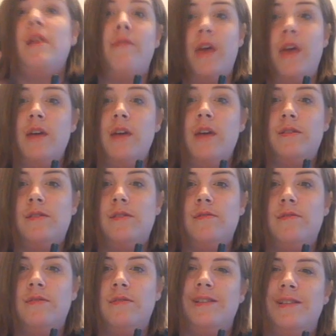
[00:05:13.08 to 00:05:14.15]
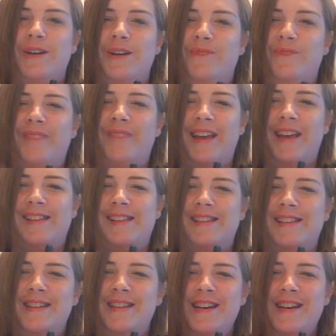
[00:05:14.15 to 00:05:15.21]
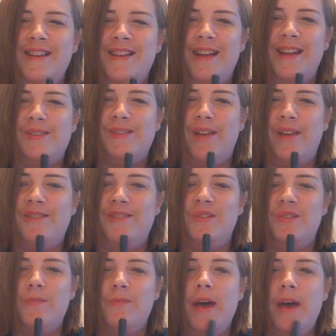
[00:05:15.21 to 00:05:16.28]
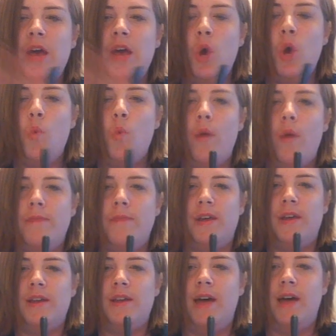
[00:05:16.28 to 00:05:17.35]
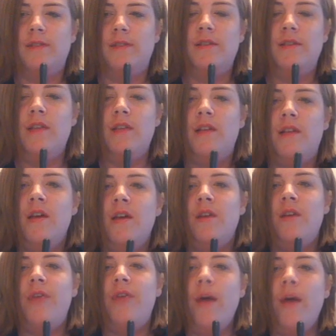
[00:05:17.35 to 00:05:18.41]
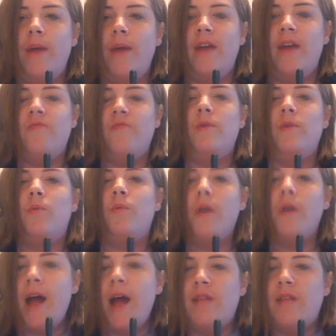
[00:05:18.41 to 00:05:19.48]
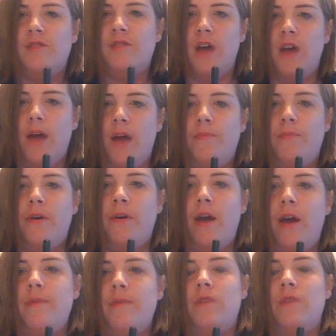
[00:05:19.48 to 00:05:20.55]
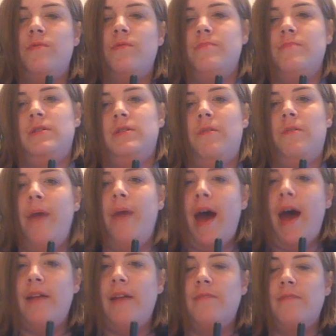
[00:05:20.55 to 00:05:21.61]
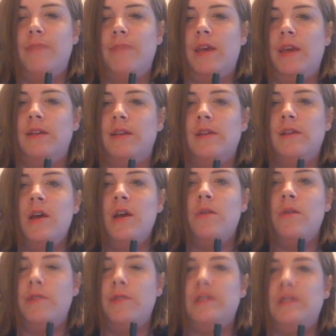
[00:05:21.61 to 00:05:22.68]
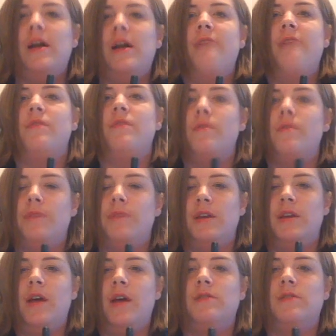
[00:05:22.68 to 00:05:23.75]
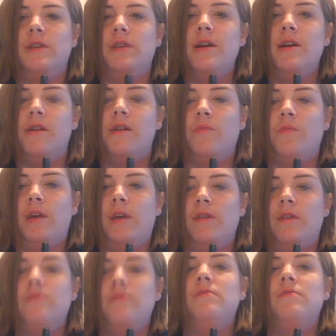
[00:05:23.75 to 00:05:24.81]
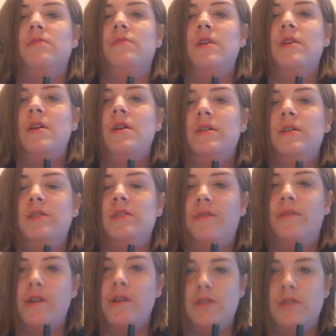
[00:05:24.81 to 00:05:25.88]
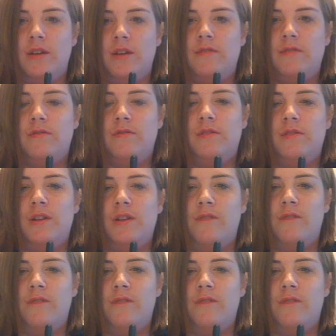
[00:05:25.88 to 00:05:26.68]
face. So, yes, that's what I would do with my $1 million. And then that way, if we were out of a job, I mean, it wouldn't be so bad because we'd still have that $1 million a year and we could still function. So,